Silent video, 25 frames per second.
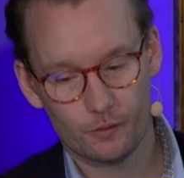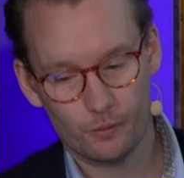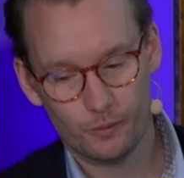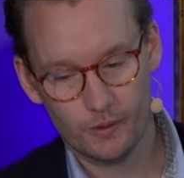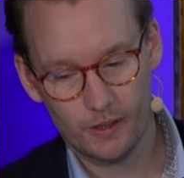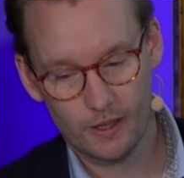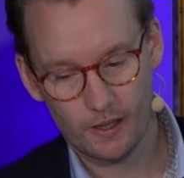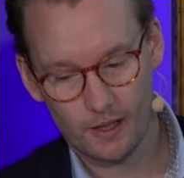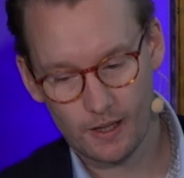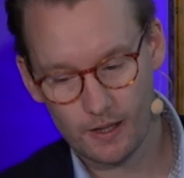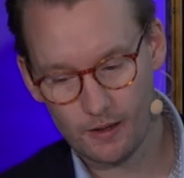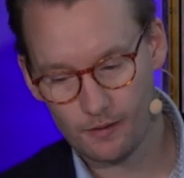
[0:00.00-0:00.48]
we
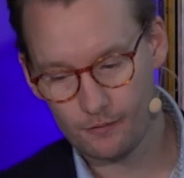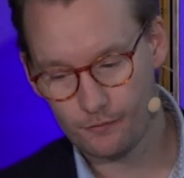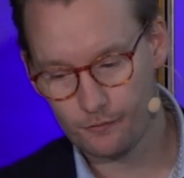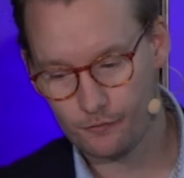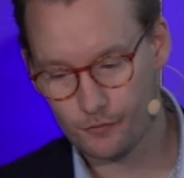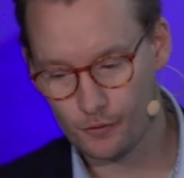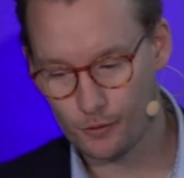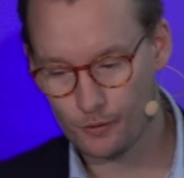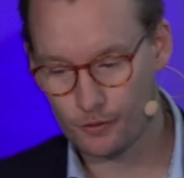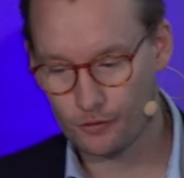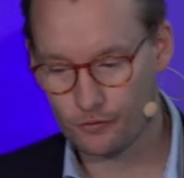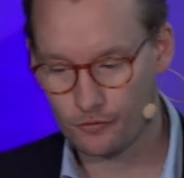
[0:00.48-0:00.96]
have
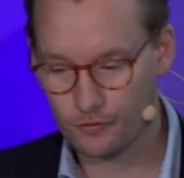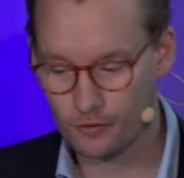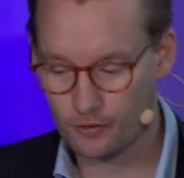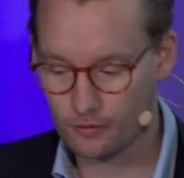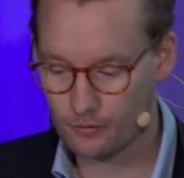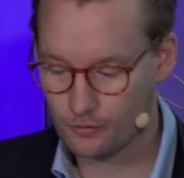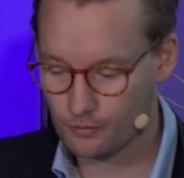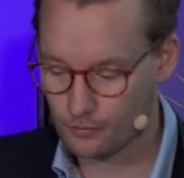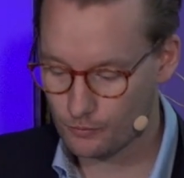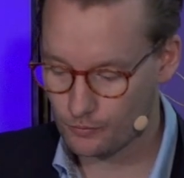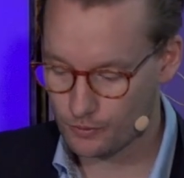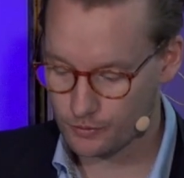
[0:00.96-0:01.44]
focused
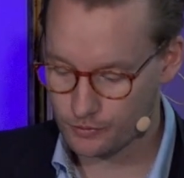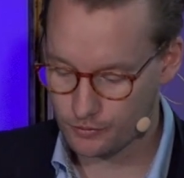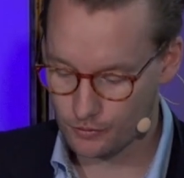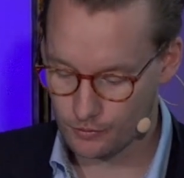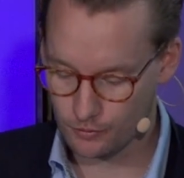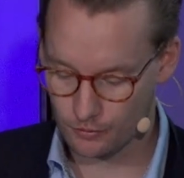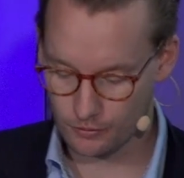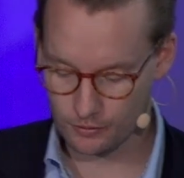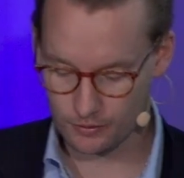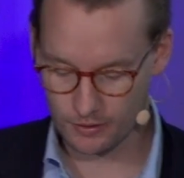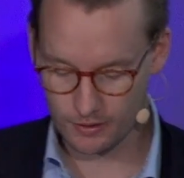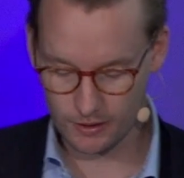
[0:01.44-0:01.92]
on what you
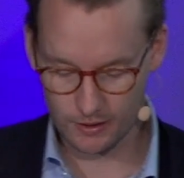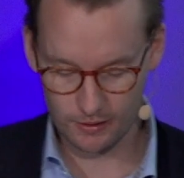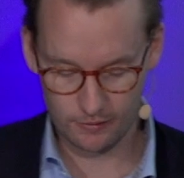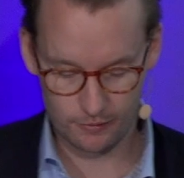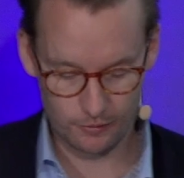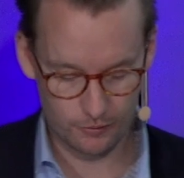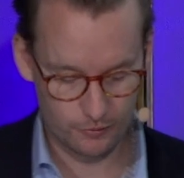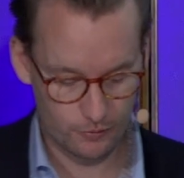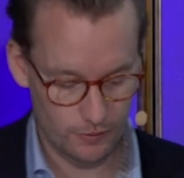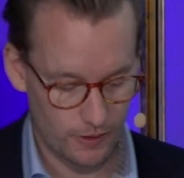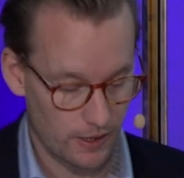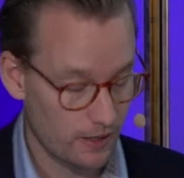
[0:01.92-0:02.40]
call
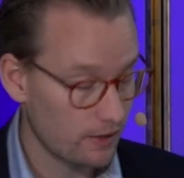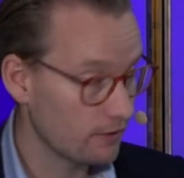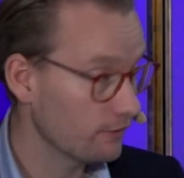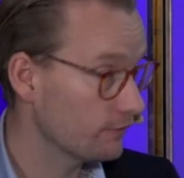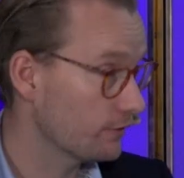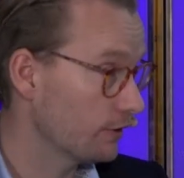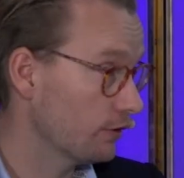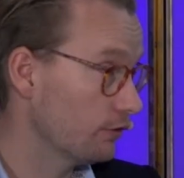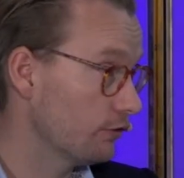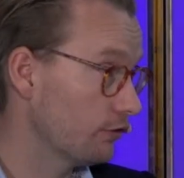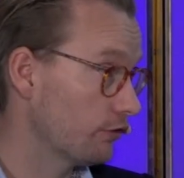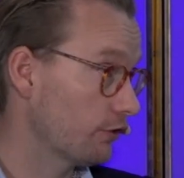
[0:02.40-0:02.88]
K-12,
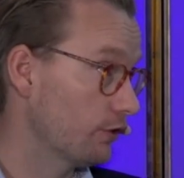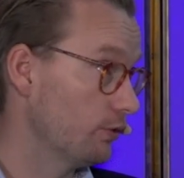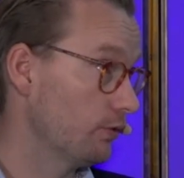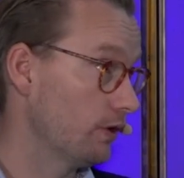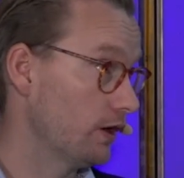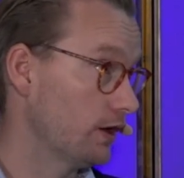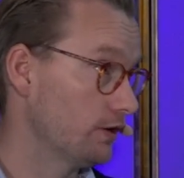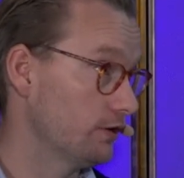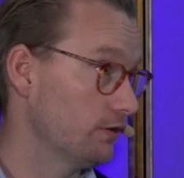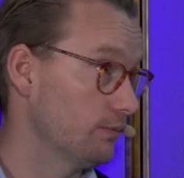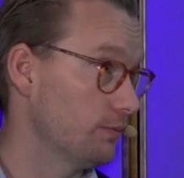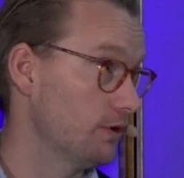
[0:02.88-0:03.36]
grundskola
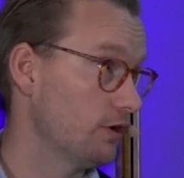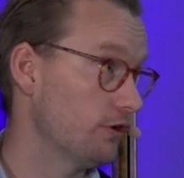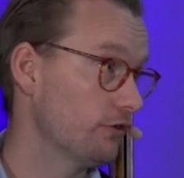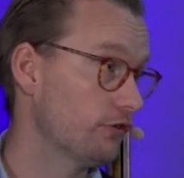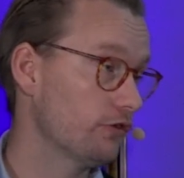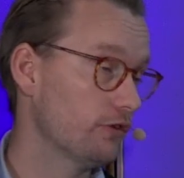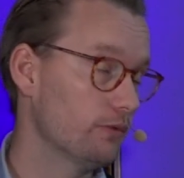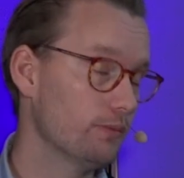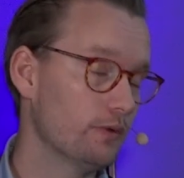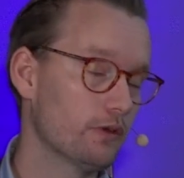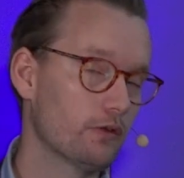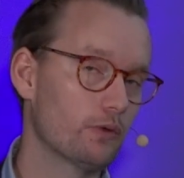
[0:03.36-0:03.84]
and
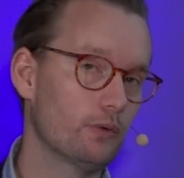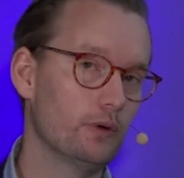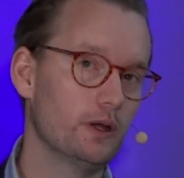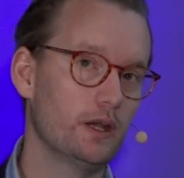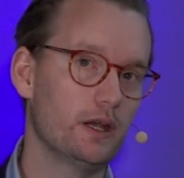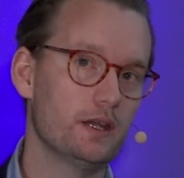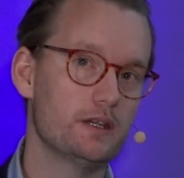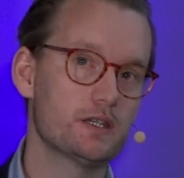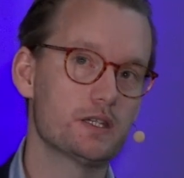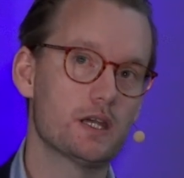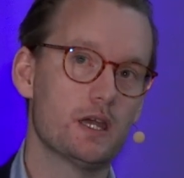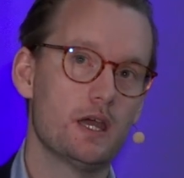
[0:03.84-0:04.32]
gymnasium in
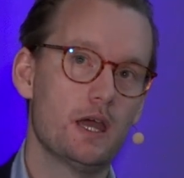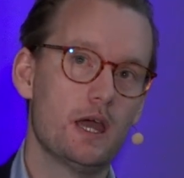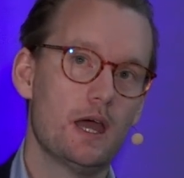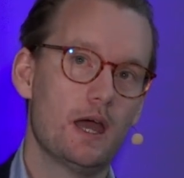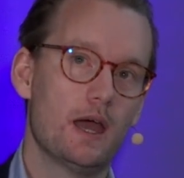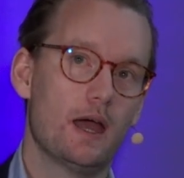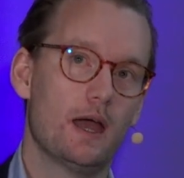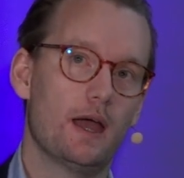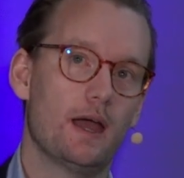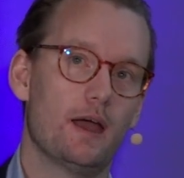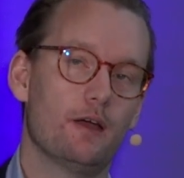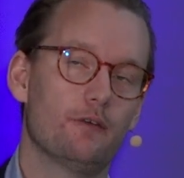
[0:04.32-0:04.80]
Swedish.
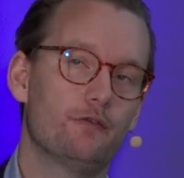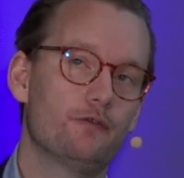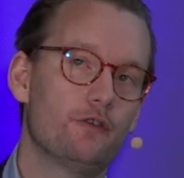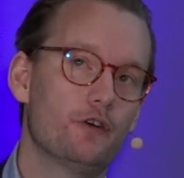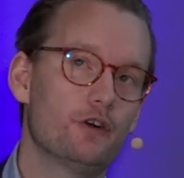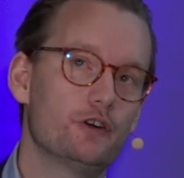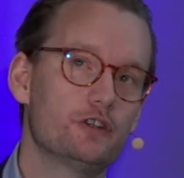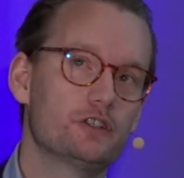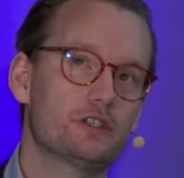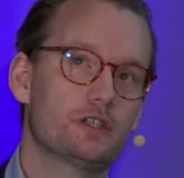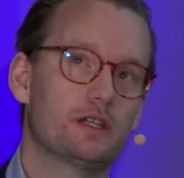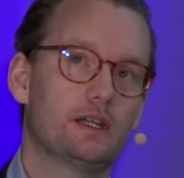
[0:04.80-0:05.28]

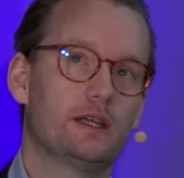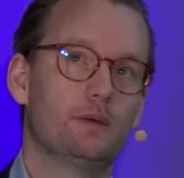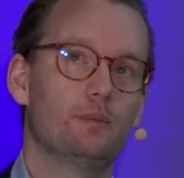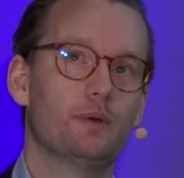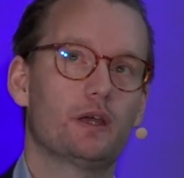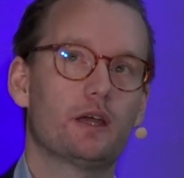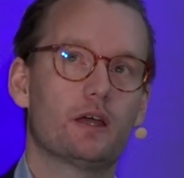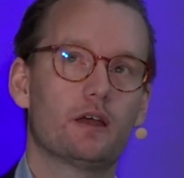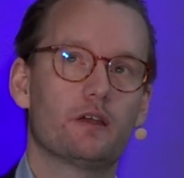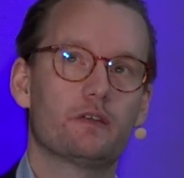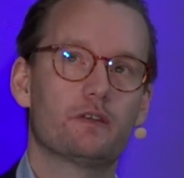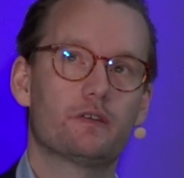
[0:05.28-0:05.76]
Firstly,
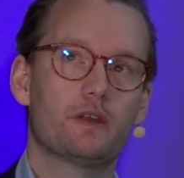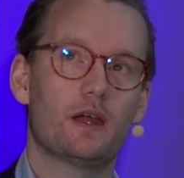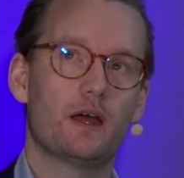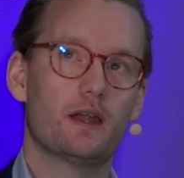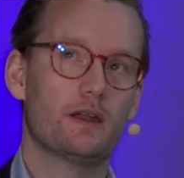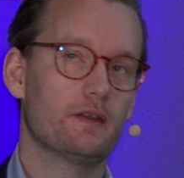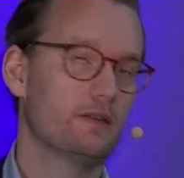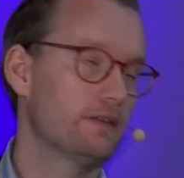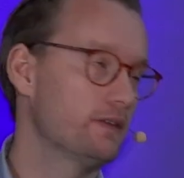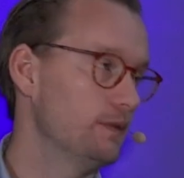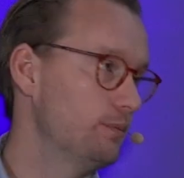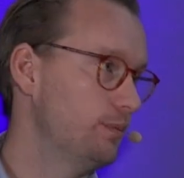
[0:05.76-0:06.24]
because that
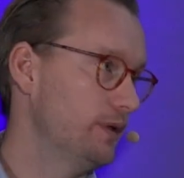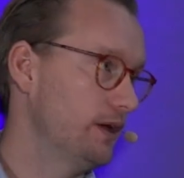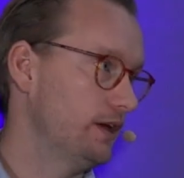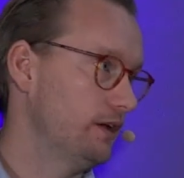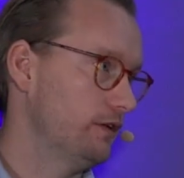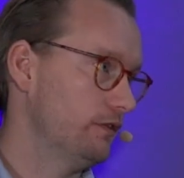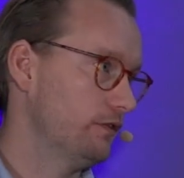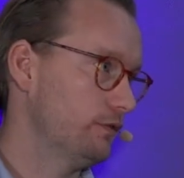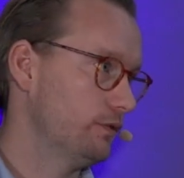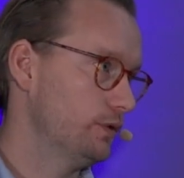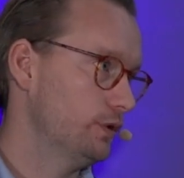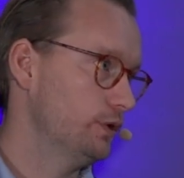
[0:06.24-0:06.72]
is the
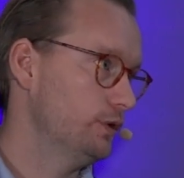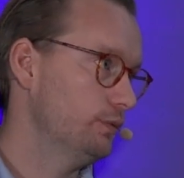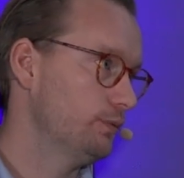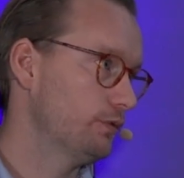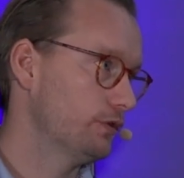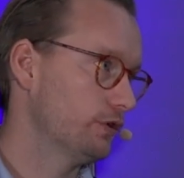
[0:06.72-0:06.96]
biggest group.